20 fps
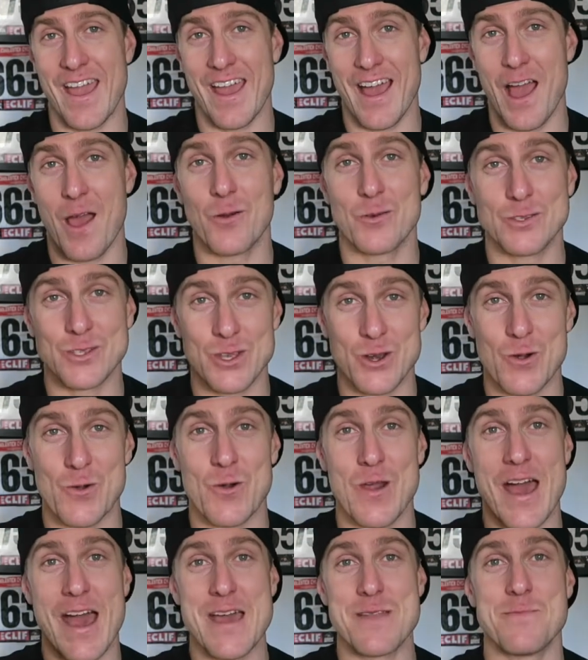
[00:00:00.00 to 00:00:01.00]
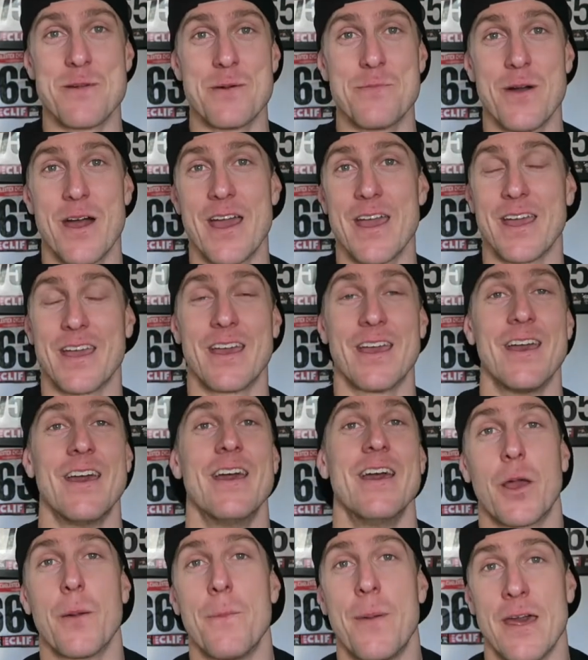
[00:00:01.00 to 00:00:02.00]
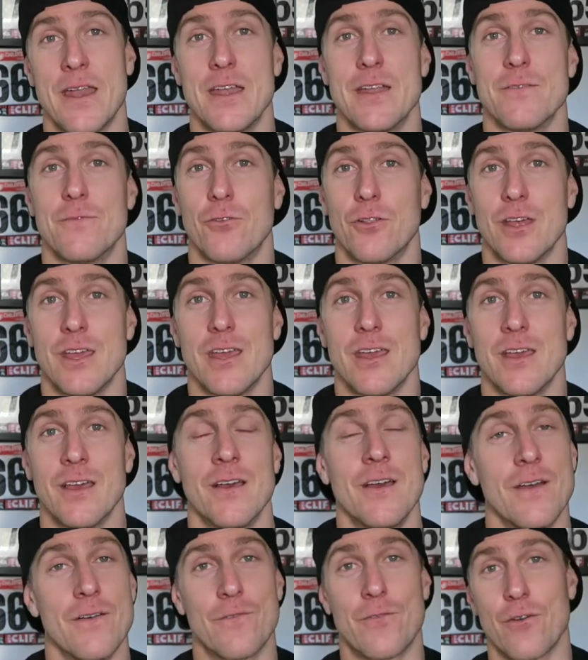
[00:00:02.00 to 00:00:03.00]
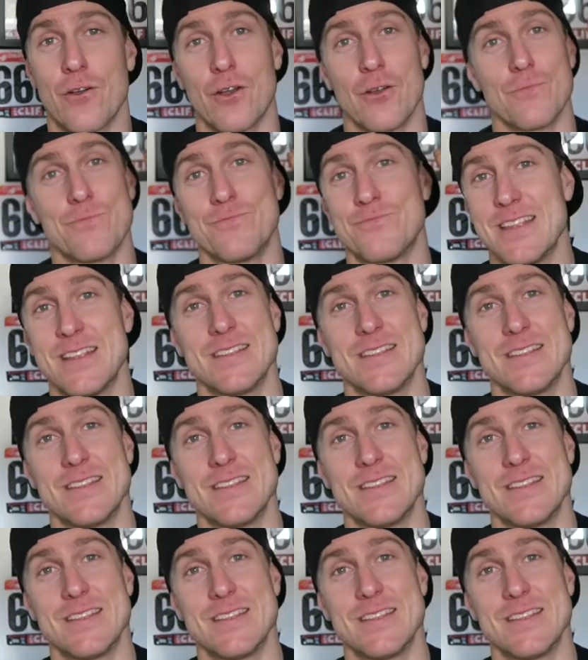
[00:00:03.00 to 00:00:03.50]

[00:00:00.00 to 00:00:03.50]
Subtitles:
I was gonna ride my bike competitively for,